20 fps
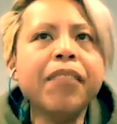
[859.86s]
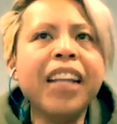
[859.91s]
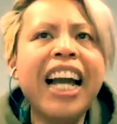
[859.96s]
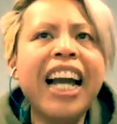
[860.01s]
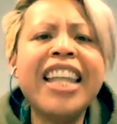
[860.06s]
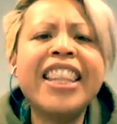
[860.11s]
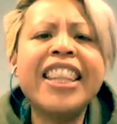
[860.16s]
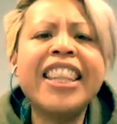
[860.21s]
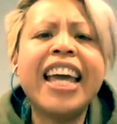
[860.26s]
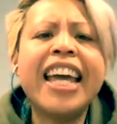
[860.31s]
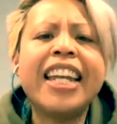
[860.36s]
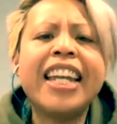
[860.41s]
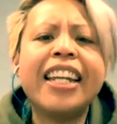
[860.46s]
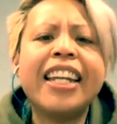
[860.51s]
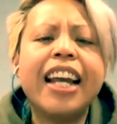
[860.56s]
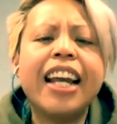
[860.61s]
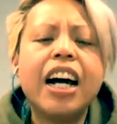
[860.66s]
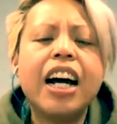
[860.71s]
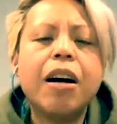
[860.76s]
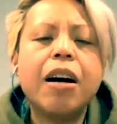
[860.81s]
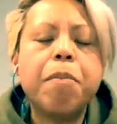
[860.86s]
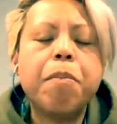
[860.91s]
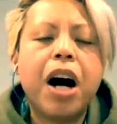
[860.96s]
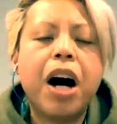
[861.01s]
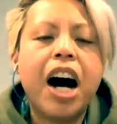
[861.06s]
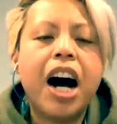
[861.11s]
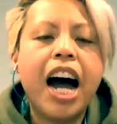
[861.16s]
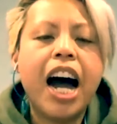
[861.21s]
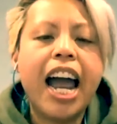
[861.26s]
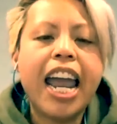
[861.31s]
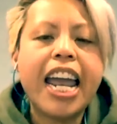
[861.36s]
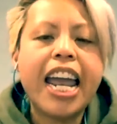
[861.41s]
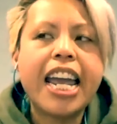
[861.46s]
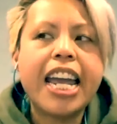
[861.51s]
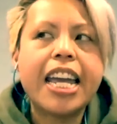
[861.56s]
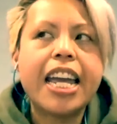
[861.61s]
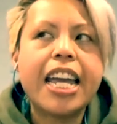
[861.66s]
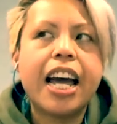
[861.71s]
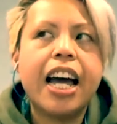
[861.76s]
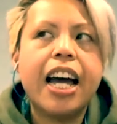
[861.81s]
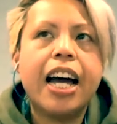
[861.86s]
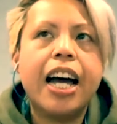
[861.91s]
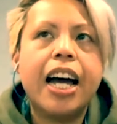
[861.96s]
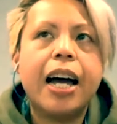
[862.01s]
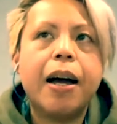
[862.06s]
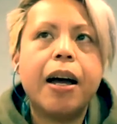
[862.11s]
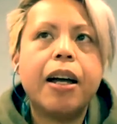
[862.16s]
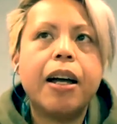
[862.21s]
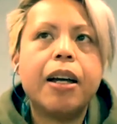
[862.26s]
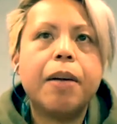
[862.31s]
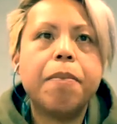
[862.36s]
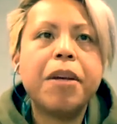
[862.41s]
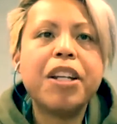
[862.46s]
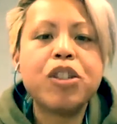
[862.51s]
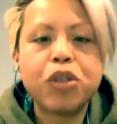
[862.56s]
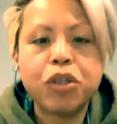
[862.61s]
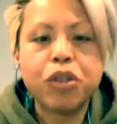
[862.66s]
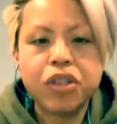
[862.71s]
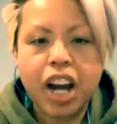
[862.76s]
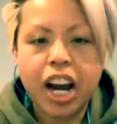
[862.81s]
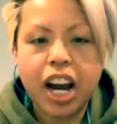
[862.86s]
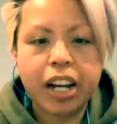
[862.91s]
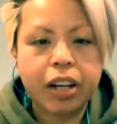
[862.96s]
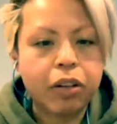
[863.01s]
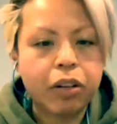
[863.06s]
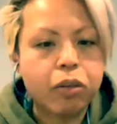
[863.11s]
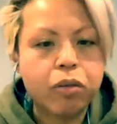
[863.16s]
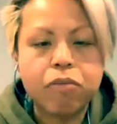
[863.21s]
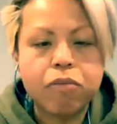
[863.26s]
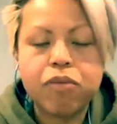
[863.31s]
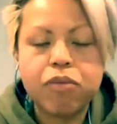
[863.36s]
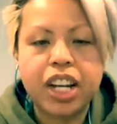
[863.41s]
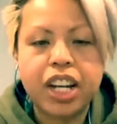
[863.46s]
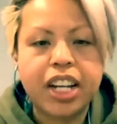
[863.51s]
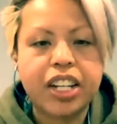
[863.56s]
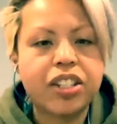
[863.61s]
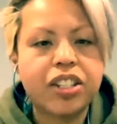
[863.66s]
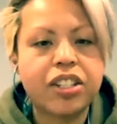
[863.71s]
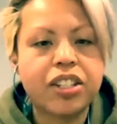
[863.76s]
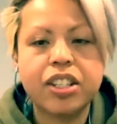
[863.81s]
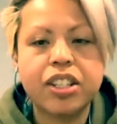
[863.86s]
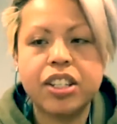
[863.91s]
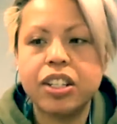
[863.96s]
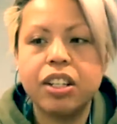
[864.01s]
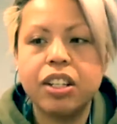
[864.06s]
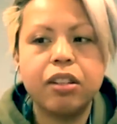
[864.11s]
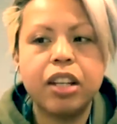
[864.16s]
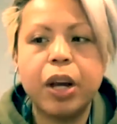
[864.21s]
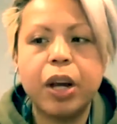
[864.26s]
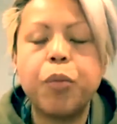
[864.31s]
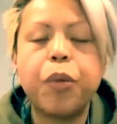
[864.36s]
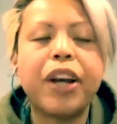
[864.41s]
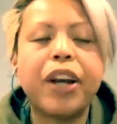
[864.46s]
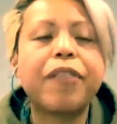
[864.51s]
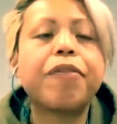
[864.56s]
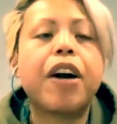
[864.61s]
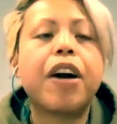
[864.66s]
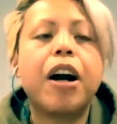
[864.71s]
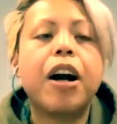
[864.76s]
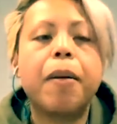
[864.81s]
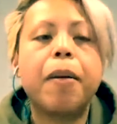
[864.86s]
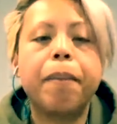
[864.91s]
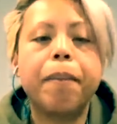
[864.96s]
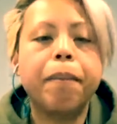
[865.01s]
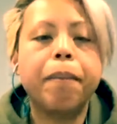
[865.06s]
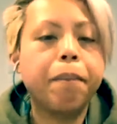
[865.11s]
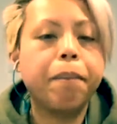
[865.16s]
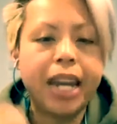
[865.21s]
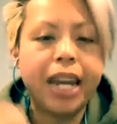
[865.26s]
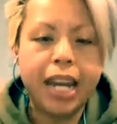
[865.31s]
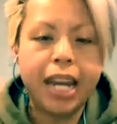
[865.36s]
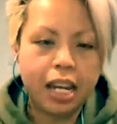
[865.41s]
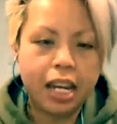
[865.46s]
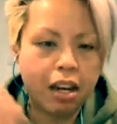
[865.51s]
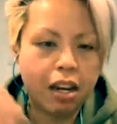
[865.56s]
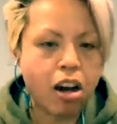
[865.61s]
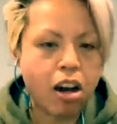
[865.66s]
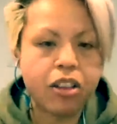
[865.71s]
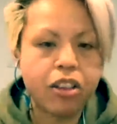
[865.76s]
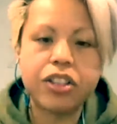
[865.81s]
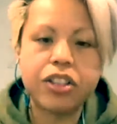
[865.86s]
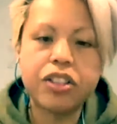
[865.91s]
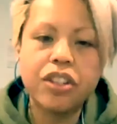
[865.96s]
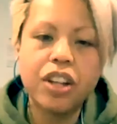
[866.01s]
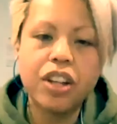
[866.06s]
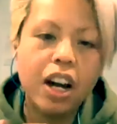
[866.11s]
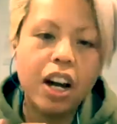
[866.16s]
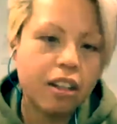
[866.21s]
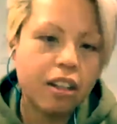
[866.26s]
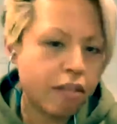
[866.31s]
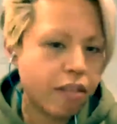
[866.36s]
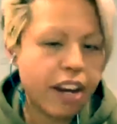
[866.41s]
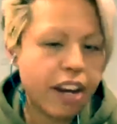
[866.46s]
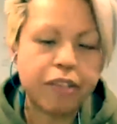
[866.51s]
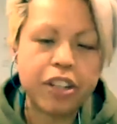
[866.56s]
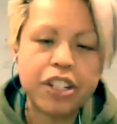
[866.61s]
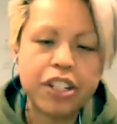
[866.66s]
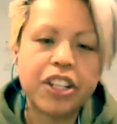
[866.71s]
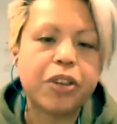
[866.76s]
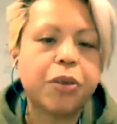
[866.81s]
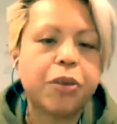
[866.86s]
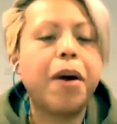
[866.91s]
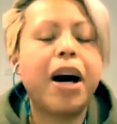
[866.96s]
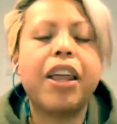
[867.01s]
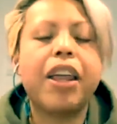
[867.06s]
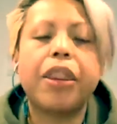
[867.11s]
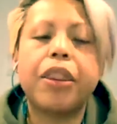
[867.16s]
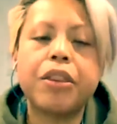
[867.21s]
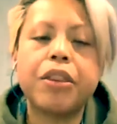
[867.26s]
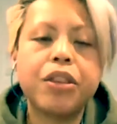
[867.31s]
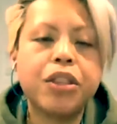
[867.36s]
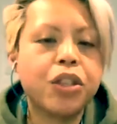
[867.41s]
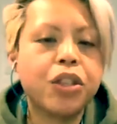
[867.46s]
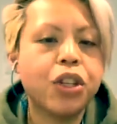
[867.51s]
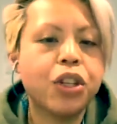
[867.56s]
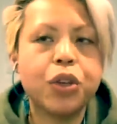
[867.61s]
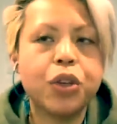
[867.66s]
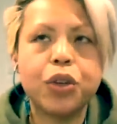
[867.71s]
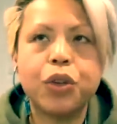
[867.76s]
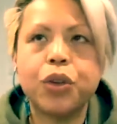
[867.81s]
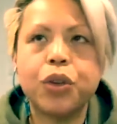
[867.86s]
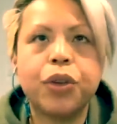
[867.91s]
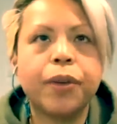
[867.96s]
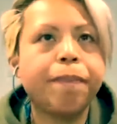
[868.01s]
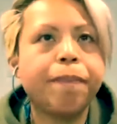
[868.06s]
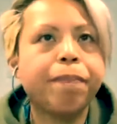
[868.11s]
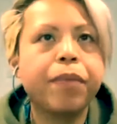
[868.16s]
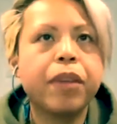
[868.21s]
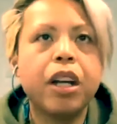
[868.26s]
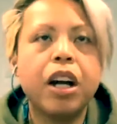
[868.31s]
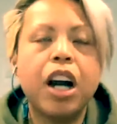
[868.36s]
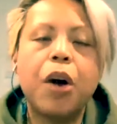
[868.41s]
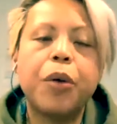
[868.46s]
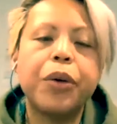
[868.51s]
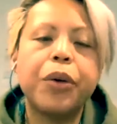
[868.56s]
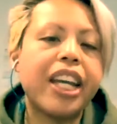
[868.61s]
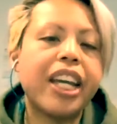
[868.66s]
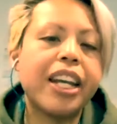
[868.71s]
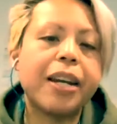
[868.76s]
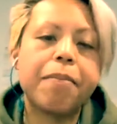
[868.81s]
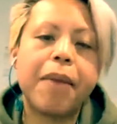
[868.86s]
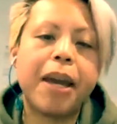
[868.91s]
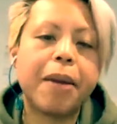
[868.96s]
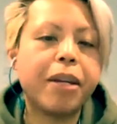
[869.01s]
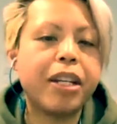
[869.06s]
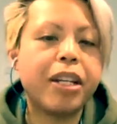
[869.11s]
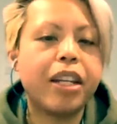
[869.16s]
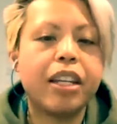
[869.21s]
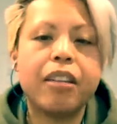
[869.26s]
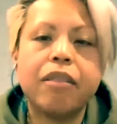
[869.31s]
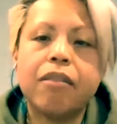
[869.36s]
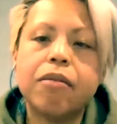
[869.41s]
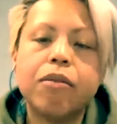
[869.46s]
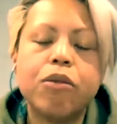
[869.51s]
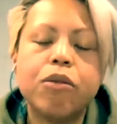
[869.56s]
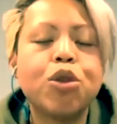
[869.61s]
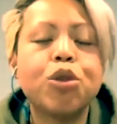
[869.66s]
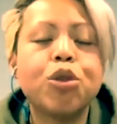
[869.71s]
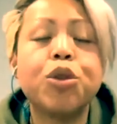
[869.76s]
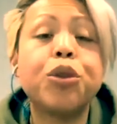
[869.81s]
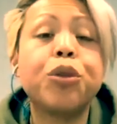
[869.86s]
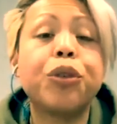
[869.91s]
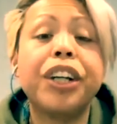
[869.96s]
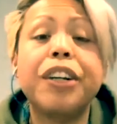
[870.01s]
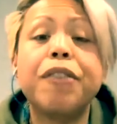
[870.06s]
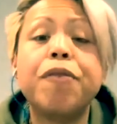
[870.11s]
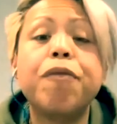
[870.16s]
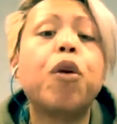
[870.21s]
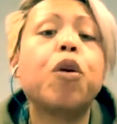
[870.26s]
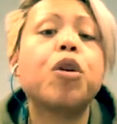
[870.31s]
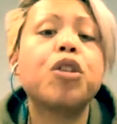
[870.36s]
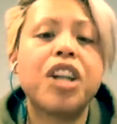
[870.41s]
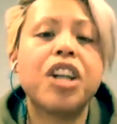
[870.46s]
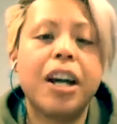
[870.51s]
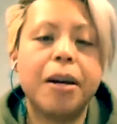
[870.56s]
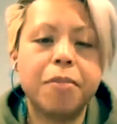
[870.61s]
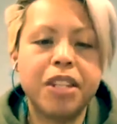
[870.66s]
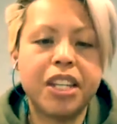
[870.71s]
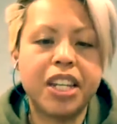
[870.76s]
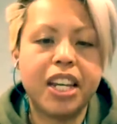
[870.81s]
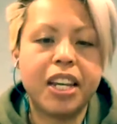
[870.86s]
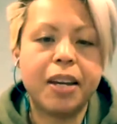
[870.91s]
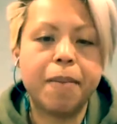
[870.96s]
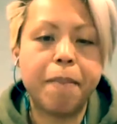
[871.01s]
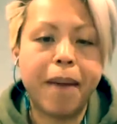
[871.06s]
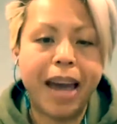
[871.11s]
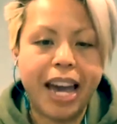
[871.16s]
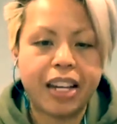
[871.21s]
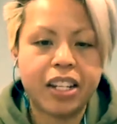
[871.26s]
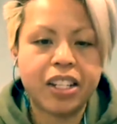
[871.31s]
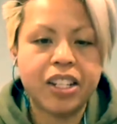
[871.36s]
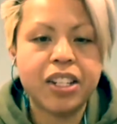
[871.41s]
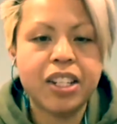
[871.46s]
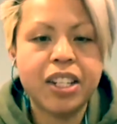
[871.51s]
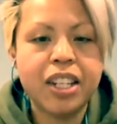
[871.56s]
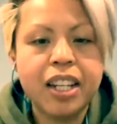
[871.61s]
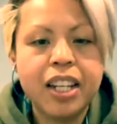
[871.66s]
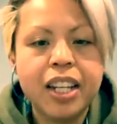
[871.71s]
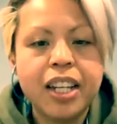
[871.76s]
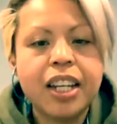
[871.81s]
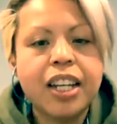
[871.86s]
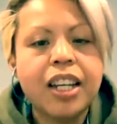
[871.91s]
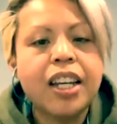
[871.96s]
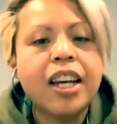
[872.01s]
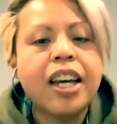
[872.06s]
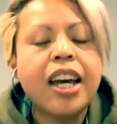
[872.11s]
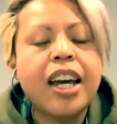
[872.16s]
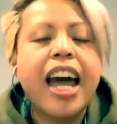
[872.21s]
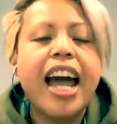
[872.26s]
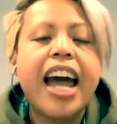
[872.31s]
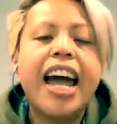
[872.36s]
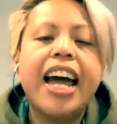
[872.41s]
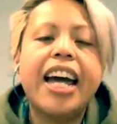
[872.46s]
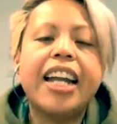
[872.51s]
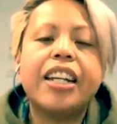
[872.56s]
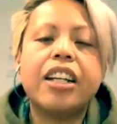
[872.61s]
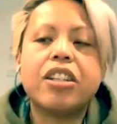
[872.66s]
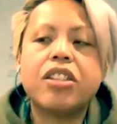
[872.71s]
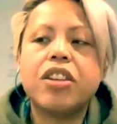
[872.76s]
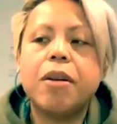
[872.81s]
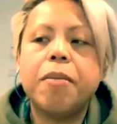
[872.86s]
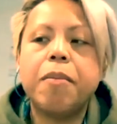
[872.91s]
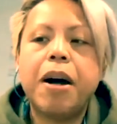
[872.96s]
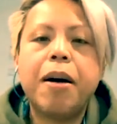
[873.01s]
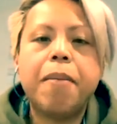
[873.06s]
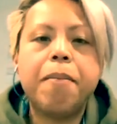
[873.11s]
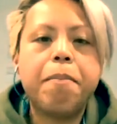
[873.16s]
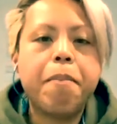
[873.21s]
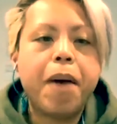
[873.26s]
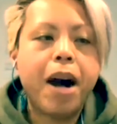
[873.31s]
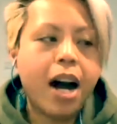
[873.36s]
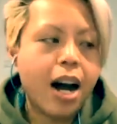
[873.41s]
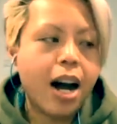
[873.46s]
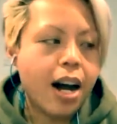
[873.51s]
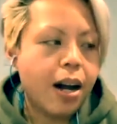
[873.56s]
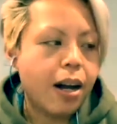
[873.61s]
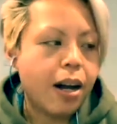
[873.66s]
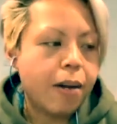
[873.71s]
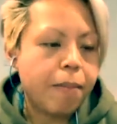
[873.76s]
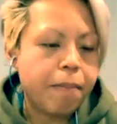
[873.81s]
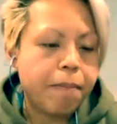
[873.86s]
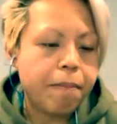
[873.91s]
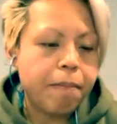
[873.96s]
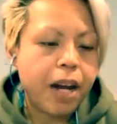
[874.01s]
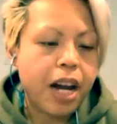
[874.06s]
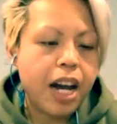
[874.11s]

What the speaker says: then my menstrual cycle just went from being on the dot every single month to I would get it maybe 2, 3, 4 times a year max. And so my mum